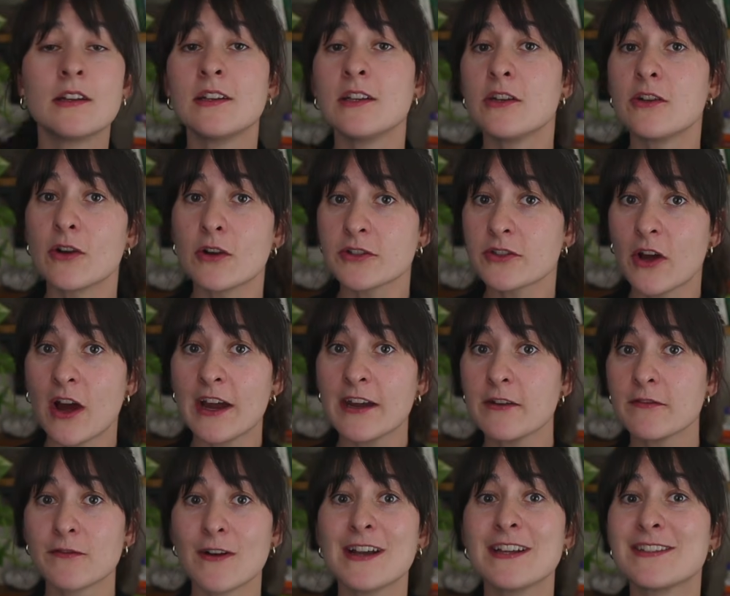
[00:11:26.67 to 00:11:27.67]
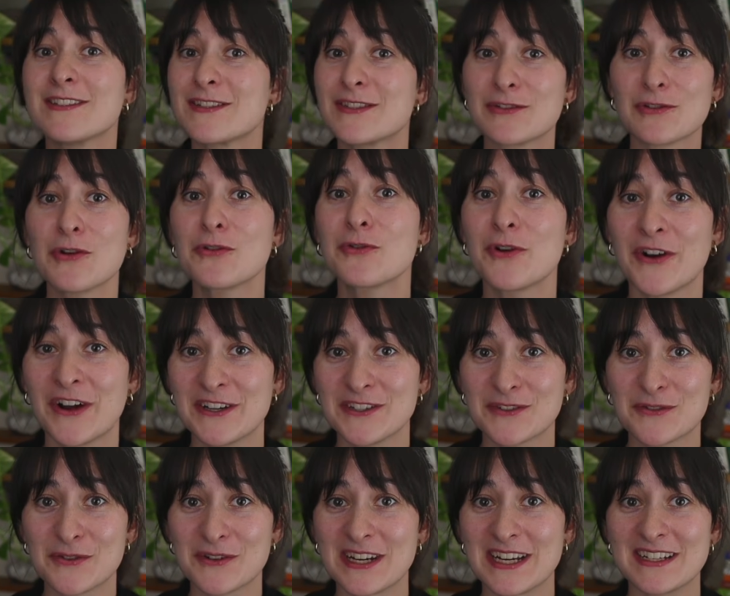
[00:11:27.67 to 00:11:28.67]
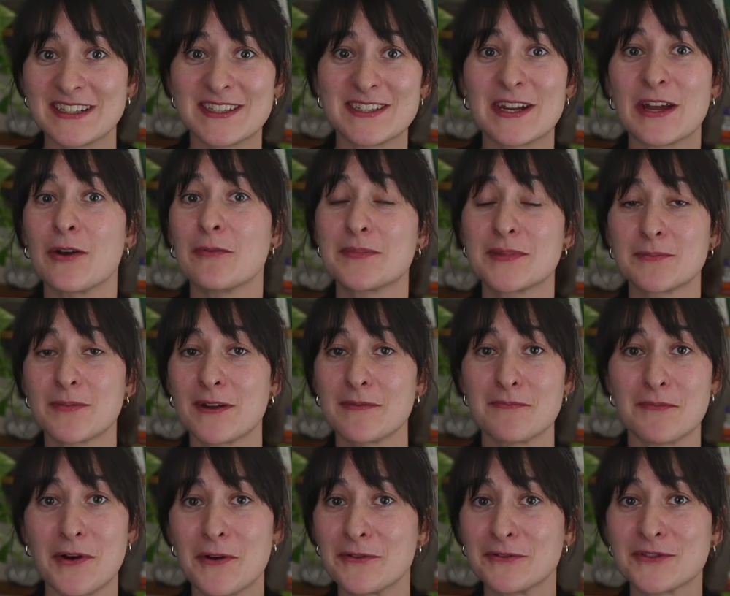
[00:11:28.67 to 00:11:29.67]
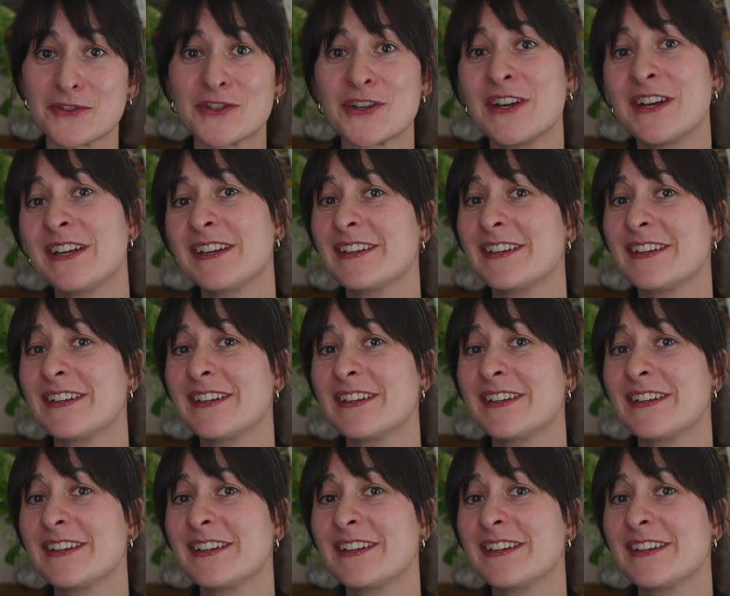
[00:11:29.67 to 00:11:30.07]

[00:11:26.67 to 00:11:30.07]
You can also hire friends, local high school kids, to help spread mulch.